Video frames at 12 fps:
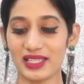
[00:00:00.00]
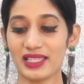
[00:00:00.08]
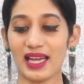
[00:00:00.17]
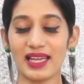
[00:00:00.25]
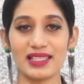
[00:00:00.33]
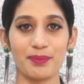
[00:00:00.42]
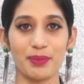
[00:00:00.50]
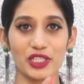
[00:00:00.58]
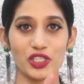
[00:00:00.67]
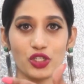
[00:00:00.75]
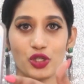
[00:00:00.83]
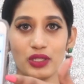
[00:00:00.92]
Guys, the
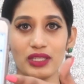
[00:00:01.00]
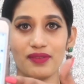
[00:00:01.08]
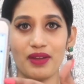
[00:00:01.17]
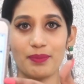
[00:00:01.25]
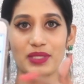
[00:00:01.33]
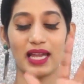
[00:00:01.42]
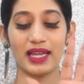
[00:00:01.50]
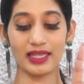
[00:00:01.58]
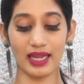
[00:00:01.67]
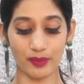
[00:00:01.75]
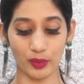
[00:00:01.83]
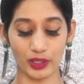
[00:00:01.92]
picture shown in the website
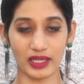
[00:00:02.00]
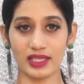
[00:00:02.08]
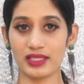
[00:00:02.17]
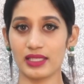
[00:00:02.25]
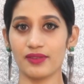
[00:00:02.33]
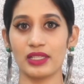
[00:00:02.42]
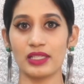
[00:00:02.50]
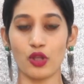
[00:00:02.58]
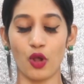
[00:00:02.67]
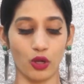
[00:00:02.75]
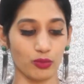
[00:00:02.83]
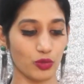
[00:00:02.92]
and what I received is
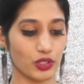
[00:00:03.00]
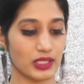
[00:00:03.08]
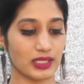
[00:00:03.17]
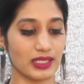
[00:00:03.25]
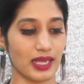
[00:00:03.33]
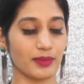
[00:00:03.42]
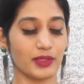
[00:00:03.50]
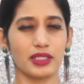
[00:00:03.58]
almost the same.